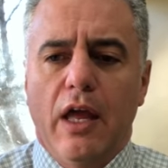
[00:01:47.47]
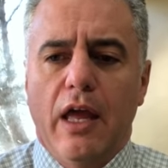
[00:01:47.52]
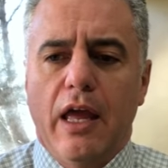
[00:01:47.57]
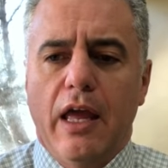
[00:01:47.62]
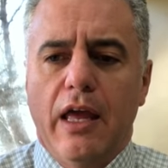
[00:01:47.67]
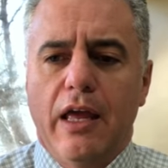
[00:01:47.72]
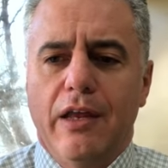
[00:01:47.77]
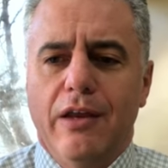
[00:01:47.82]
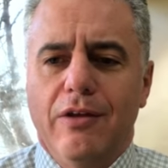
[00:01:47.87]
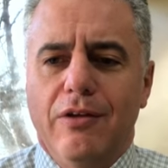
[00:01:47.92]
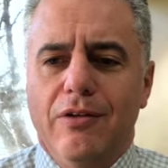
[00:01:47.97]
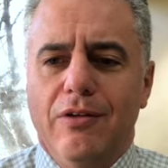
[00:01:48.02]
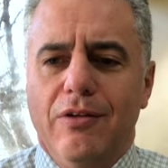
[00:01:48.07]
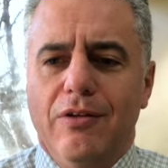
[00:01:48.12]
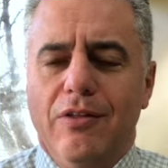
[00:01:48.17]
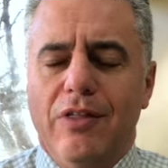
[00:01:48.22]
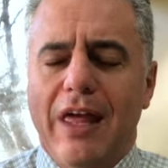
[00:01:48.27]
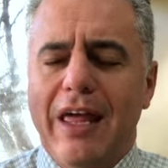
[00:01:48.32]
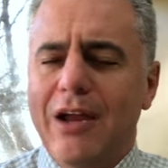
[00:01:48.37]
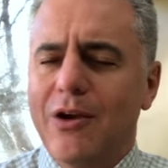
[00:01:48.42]
And
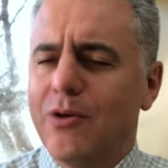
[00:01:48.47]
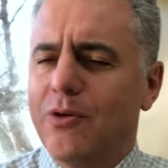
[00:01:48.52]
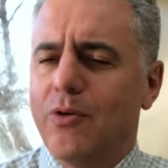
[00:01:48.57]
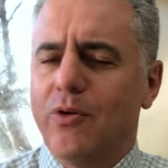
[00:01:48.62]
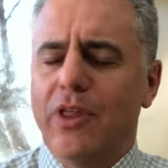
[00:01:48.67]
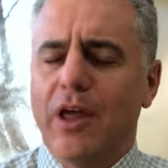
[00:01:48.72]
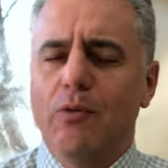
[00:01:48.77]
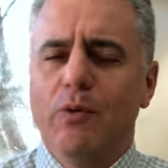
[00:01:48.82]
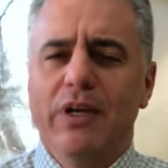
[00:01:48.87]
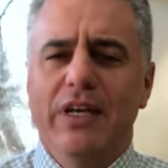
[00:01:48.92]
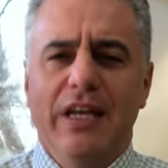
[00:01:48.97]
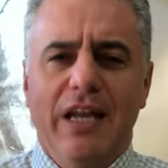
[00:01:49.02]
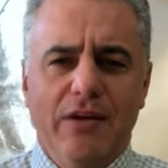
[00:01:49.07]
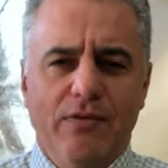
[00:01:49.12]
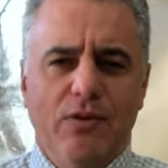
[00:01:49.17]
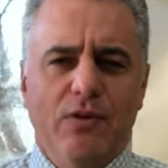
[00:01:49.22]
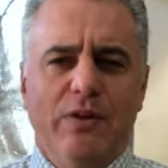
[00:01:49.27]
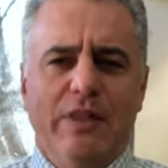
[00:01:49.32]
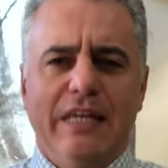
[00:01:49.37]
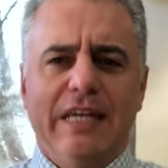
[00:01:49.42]
they would
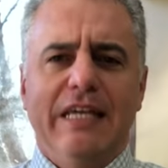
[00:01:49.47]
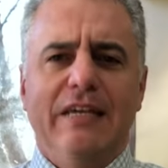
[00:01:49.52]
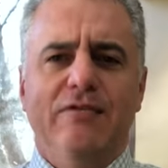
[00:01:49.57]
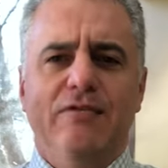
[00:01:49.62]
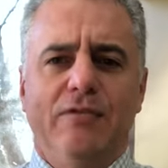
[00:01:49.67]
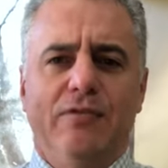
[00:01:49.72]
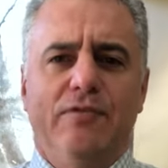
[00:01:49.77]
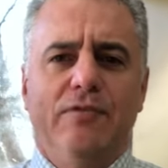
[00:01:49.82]
never leave